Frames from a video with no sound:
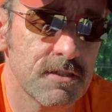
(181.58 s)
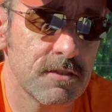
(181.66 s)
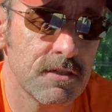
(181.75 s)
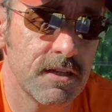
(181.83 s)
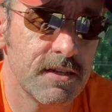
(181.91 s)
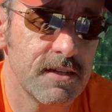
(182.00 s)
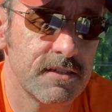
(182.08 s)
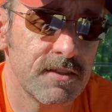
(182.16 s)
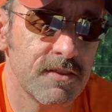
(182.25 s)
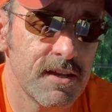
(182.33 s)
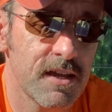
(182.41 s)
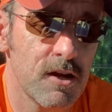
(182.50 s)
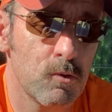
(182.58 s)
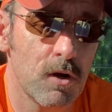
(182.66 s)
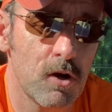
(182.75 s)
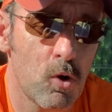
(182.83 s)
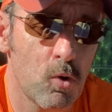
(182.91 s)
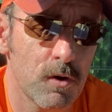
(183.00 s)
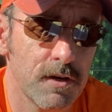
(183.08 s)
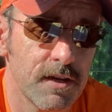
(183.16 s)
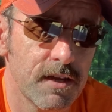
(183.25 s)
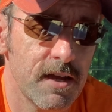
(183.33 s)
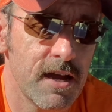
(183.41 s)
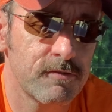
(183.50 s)
the land, and they go a
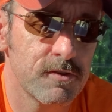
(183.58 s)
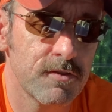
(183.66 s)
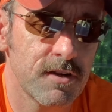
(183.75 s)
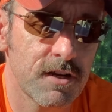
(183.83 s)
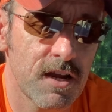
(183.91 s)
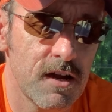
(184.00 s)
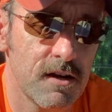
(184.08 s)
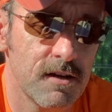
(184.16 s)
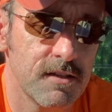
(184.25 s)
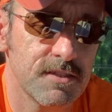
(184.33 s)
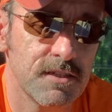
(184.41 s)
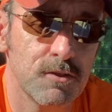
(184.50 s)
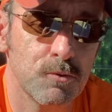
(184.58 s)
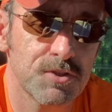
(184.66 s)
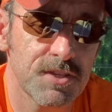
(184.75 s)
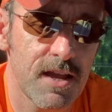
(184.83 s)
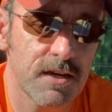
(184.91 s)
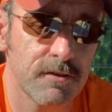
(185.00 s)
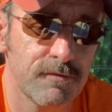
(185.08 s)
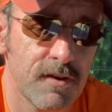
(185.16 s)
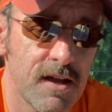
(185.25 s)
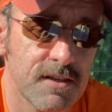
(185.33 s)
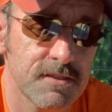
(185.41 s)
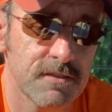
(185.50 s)
whoring after their gods, and do
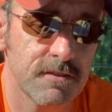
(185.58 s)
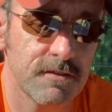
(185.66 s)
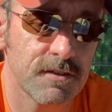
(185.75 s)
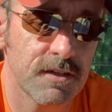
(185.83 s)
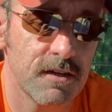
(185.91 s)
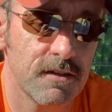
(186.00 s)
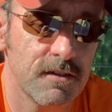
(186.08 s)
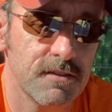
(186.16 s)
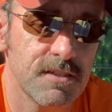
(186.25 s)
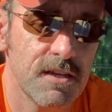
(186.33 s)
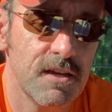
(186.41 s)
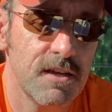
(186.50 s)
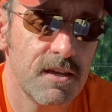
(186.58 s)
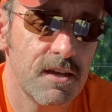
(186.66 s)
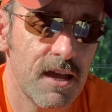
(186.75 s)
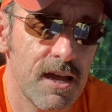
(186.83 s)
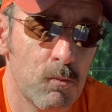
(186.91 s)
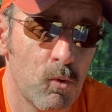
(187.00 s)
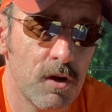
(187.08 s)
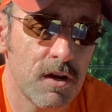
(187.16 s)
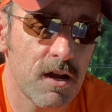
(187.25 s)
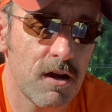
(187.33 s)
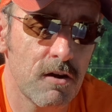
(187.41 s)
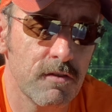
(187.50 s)
sacrifice unto their gods, and one
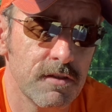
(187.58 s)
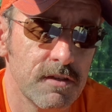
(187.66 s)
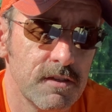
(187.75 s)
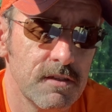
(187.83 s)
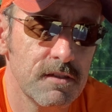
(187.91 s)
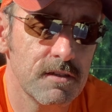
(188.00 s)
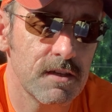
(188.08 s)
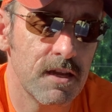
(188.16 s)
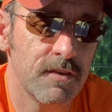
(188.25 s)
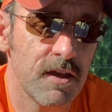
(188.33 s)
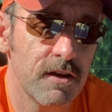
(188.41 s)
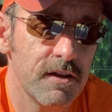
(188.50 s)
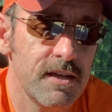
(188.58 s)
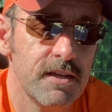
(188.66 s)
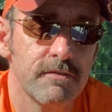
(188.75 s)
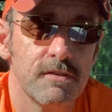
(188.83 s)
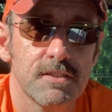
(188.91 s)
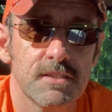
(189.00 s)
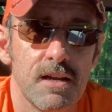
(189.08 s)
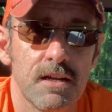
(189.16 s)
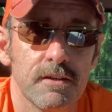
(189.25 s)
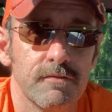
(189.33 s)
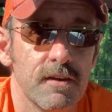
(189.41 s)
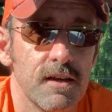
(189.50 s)
call thee, and thou eat of his
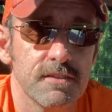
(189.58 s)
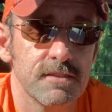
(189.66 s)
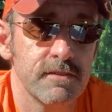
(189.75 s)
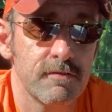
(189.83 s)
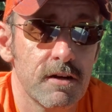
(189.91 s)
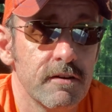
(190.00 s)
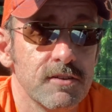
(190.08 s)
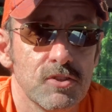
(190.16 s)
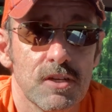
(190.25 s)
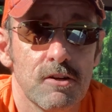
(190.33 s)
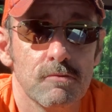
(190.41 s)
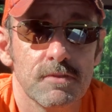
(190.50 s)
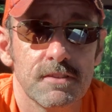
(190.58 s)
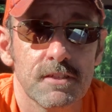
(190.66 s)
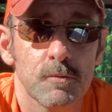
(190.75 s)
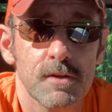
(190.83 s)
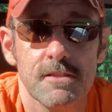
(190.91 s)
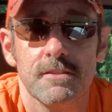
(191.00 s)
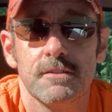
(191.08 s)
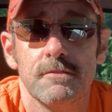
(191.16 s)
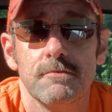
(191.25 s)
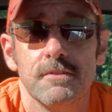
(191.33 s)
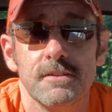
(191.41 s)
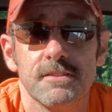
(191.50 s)
sacrifice. They've already shown that they're willing to
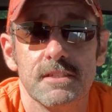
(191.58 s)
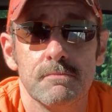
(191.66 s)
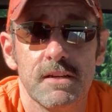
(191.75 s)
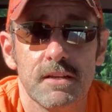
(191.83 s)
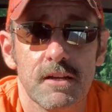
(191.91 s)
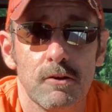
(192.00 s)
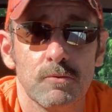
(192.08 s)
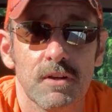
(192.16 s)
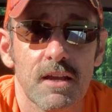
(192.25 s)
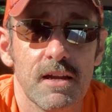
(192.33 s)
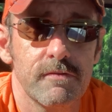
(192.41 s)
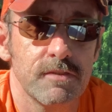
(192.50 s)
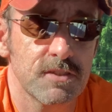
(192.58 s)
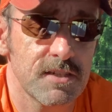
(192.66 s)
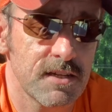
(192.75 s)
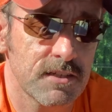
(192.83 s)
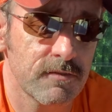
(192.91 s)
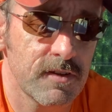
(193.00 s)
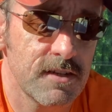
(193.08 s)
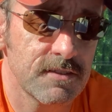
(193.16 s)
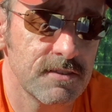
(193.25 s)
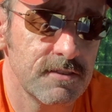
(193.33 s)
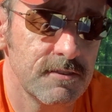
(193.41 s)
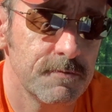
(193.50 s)
do this. They made a golden calf and
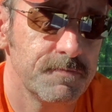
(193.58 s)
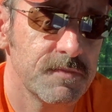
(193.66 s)
sacrificed it.